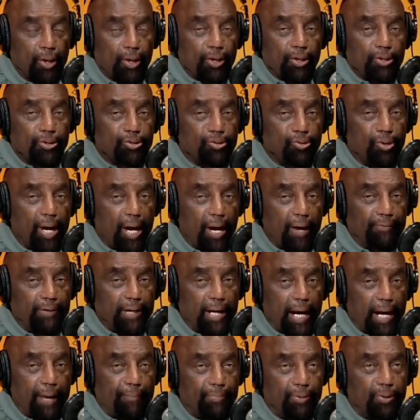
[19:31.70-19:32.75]
I
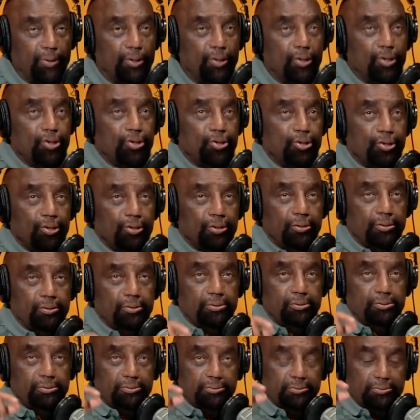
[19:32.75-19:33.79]
hear you say
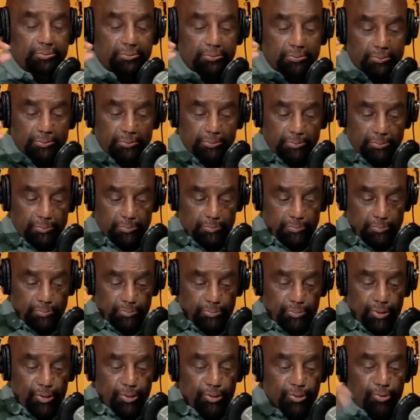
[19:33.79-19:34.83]
that, but I don't get it.
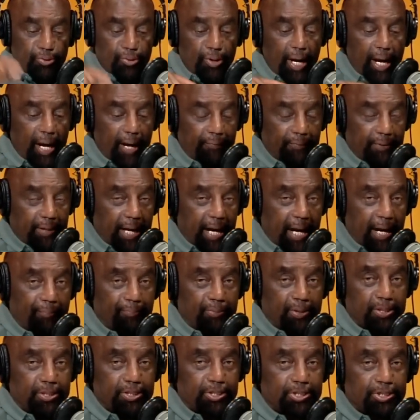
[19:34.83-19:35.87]
You have not
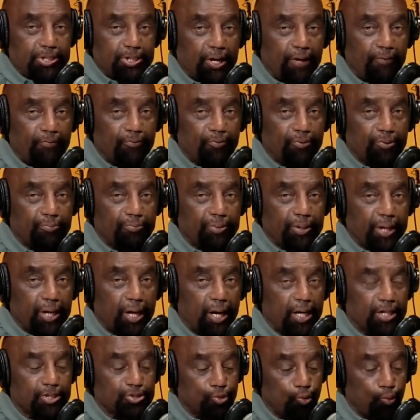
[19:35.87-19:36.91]
been suffering
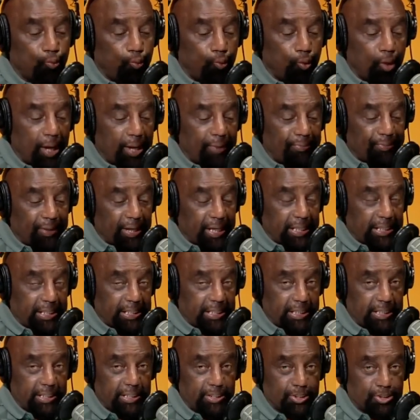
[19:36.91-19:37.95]
because of what they
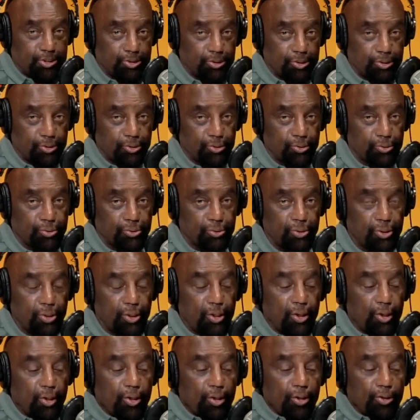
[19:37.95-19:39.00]
did to you.
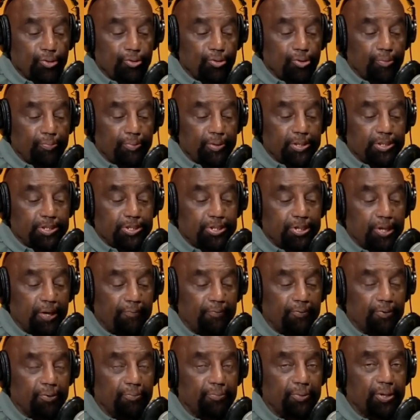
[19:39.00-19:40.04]
You have been
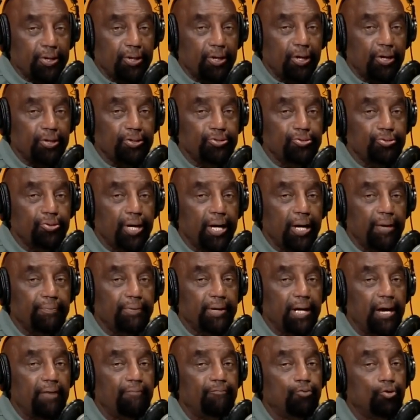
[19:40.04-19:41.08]
suffering because you have
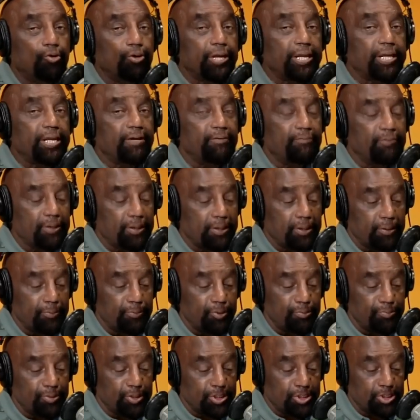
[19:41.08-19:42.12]
not forgiven them.
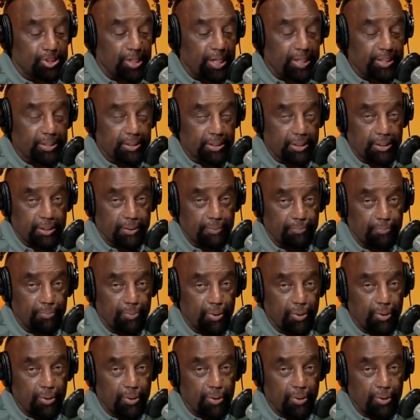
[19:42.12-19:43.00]
You've been judging them.